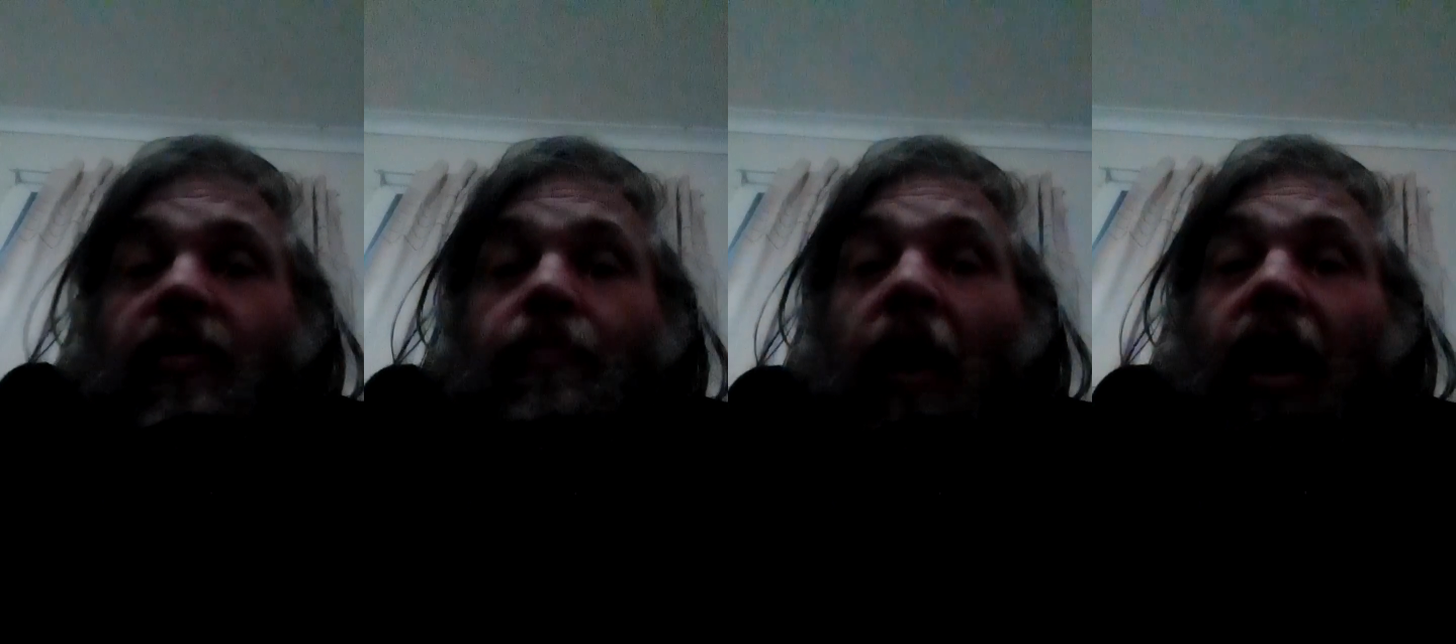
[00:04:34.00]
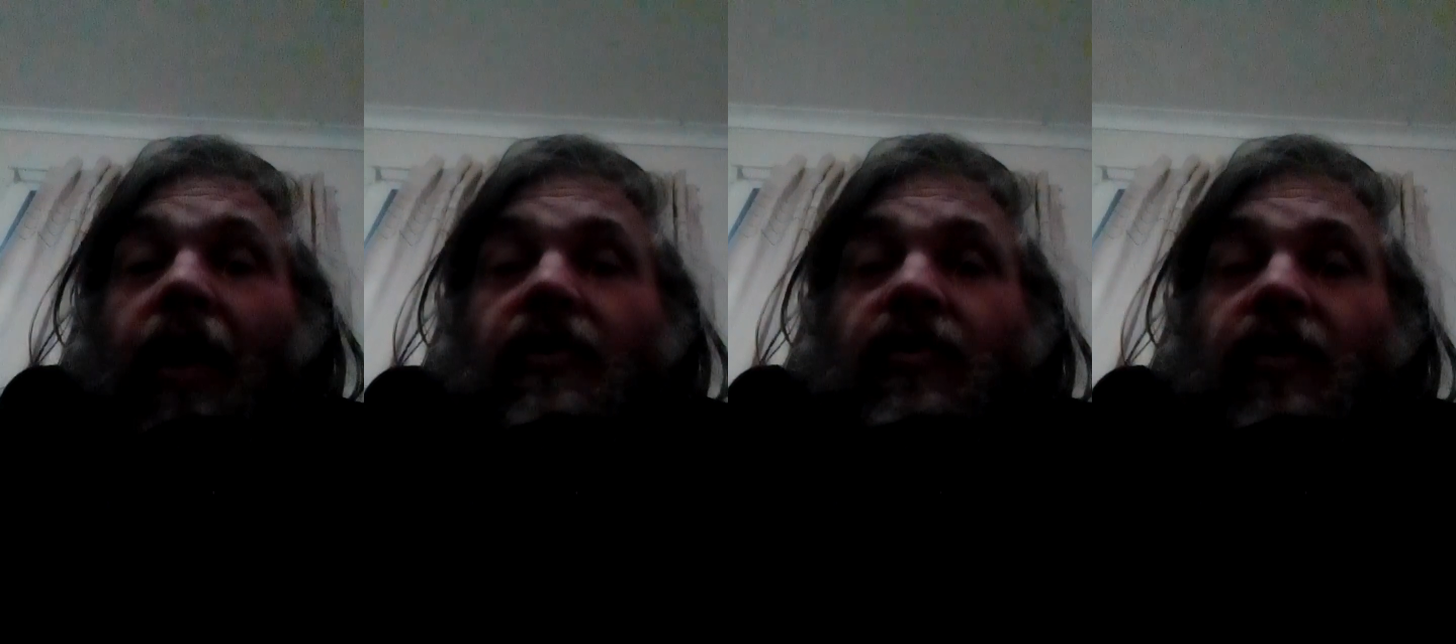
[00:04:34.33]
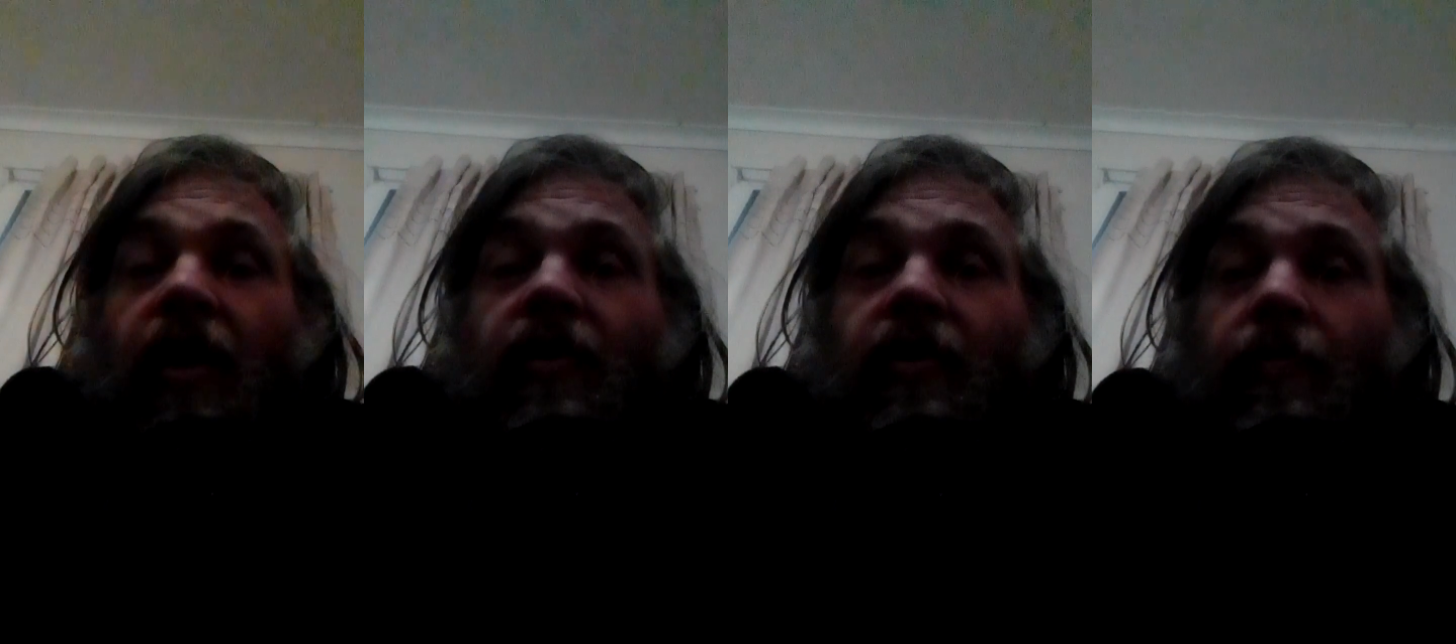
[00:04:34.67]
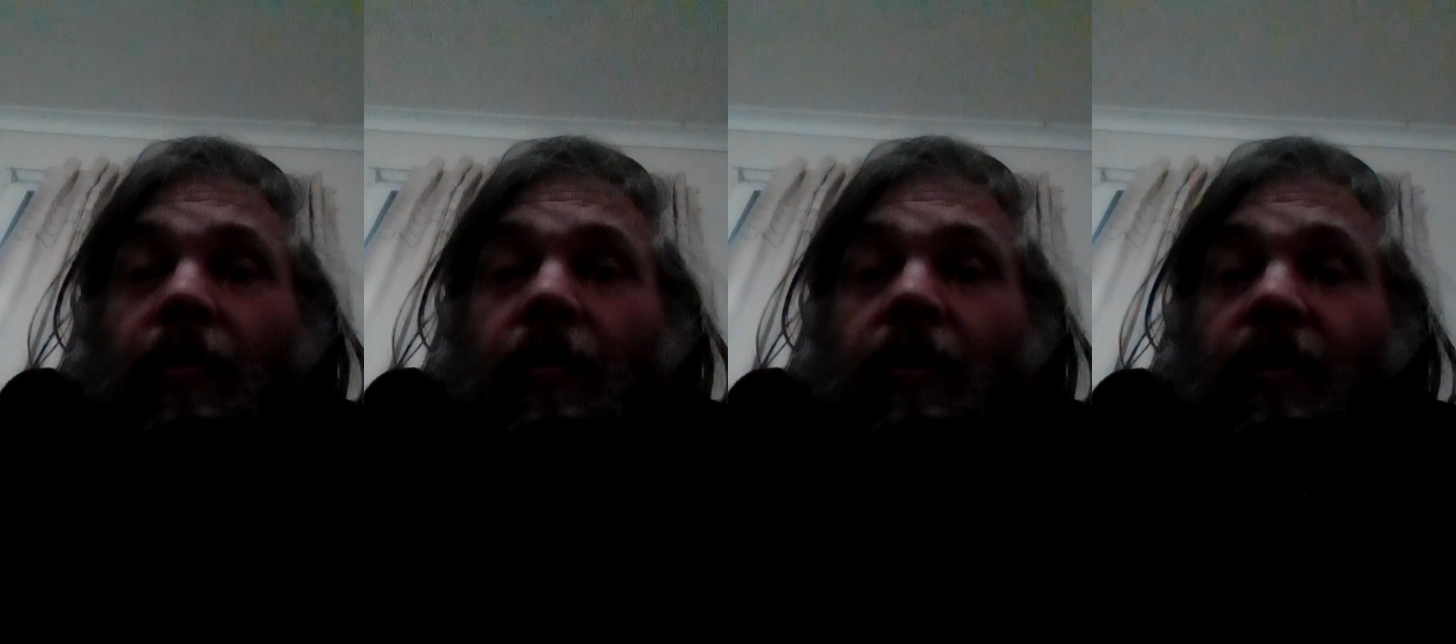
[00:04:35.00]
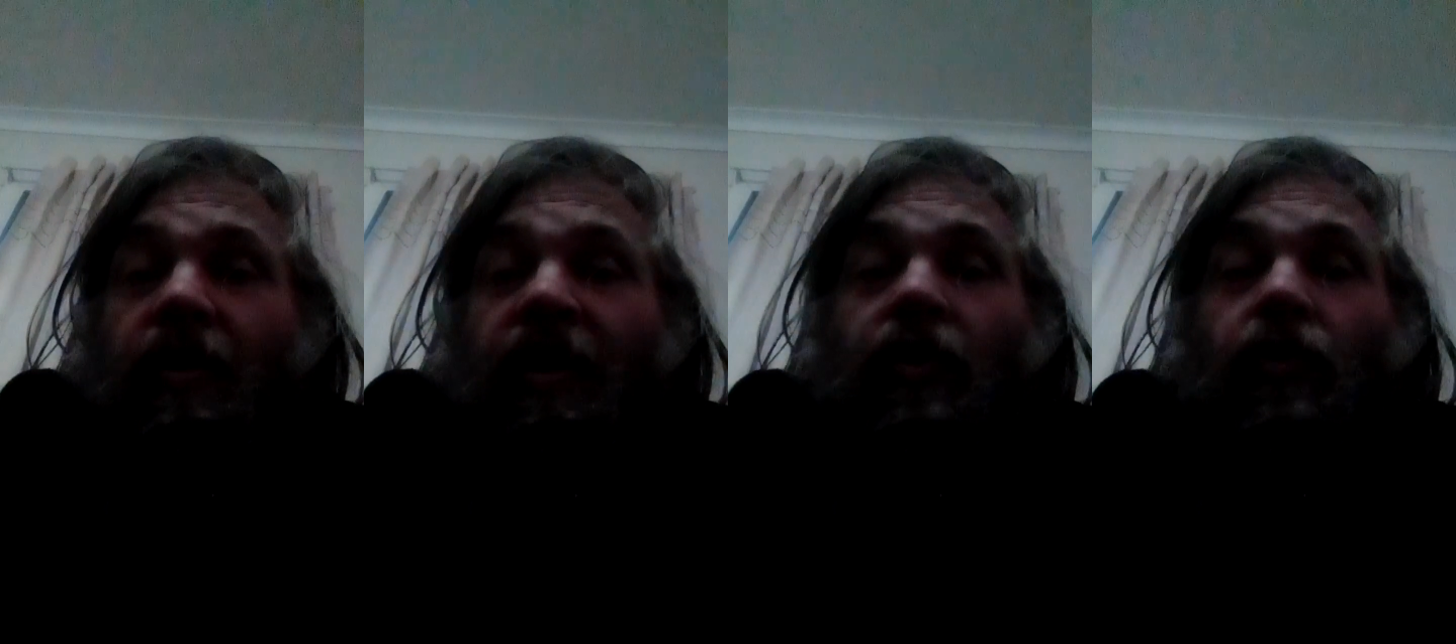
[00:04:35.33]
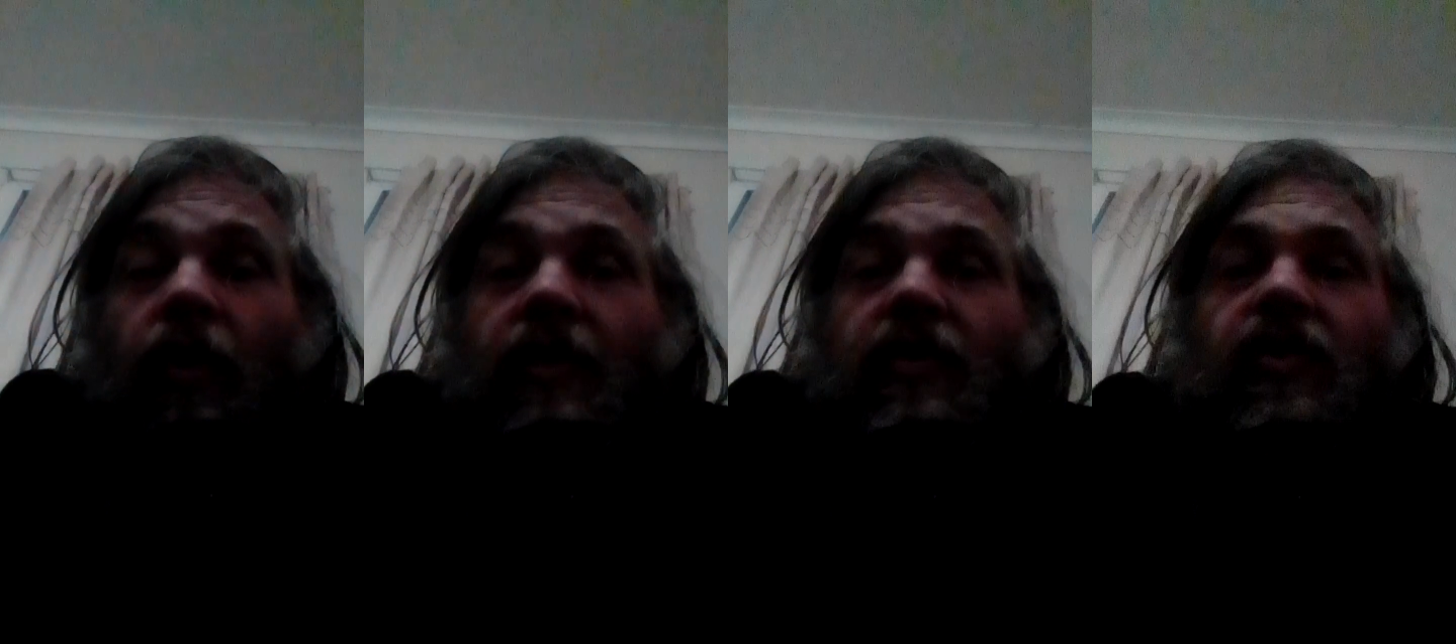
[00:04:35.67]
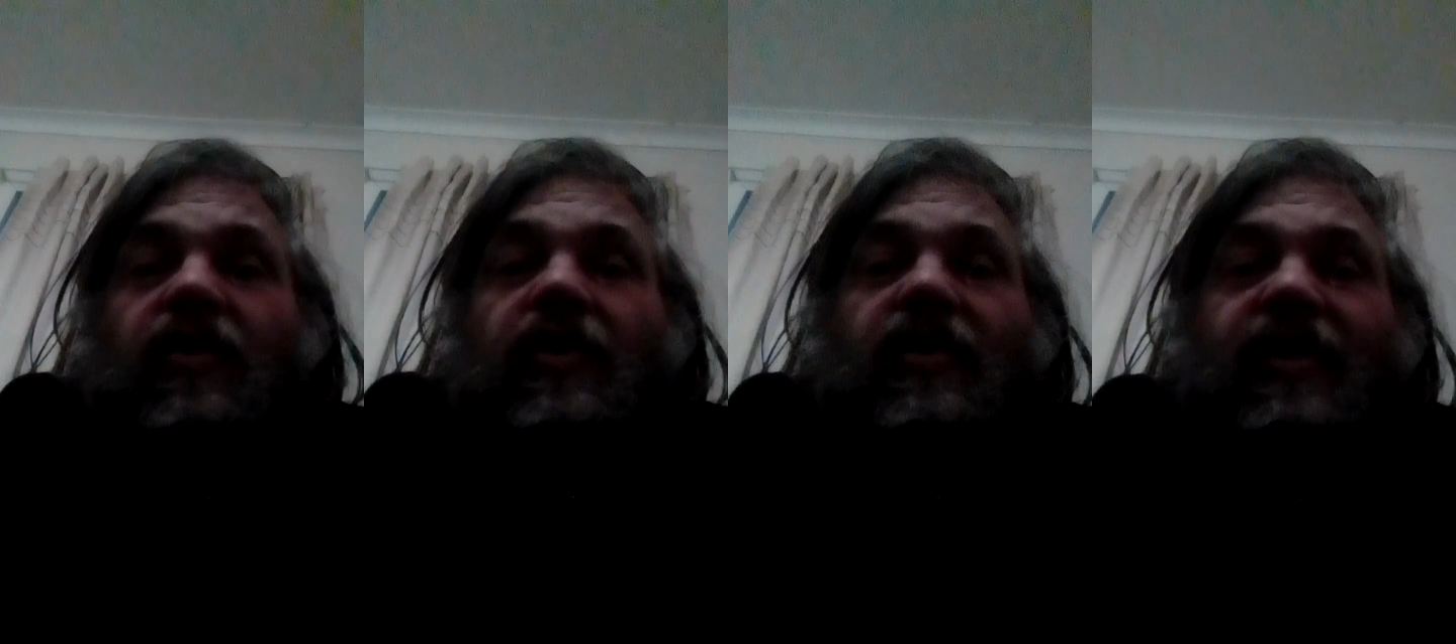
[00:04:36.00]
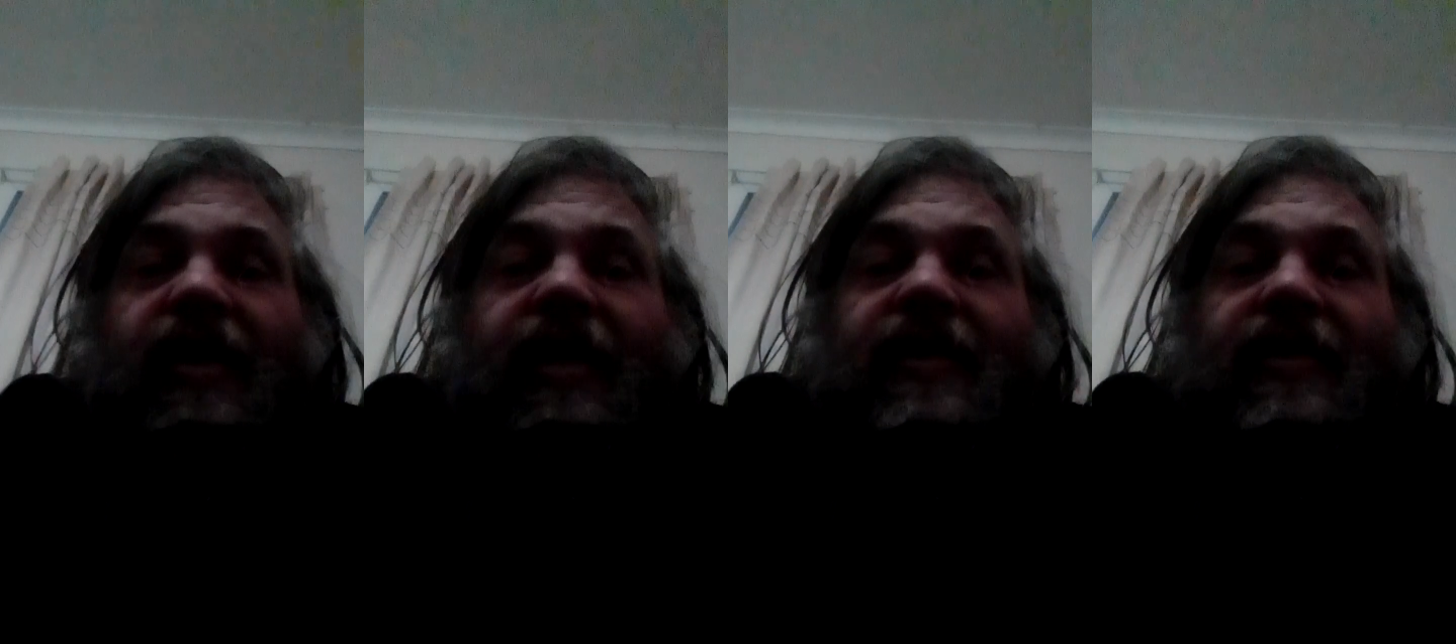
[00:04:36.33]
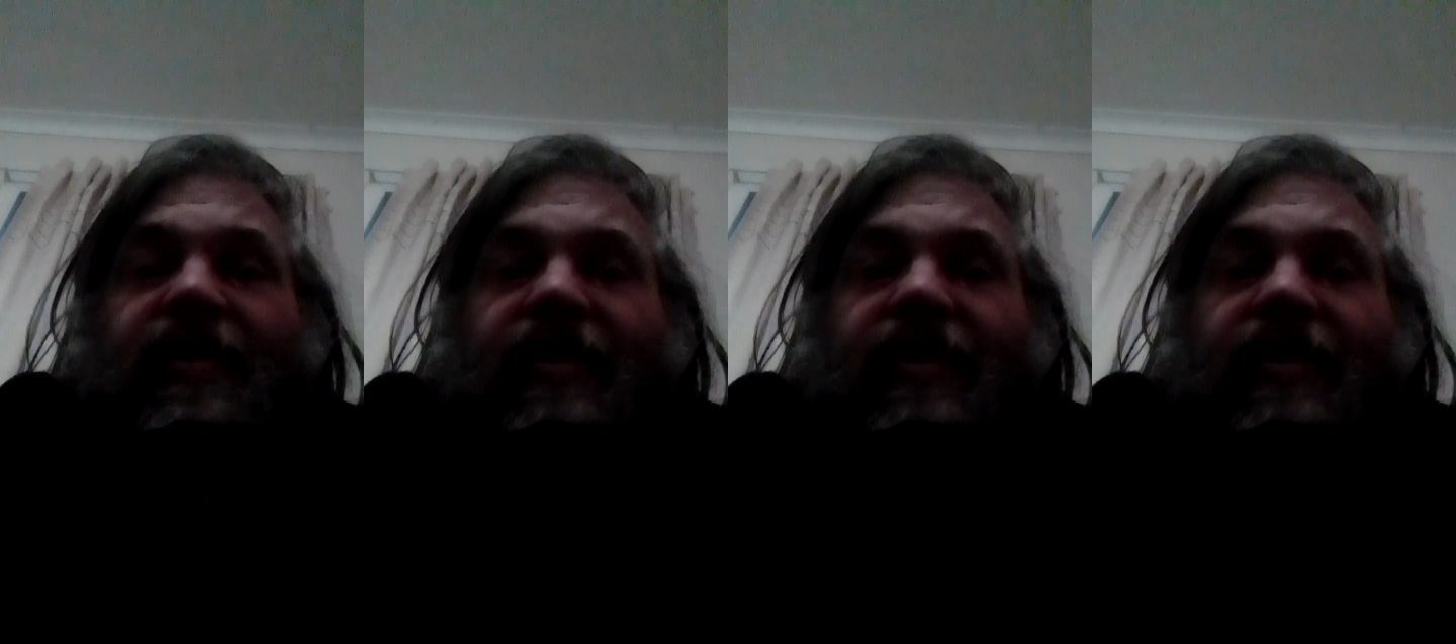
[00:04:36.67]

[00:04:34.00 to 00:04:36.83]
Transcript: demand is starting to increase because it's getting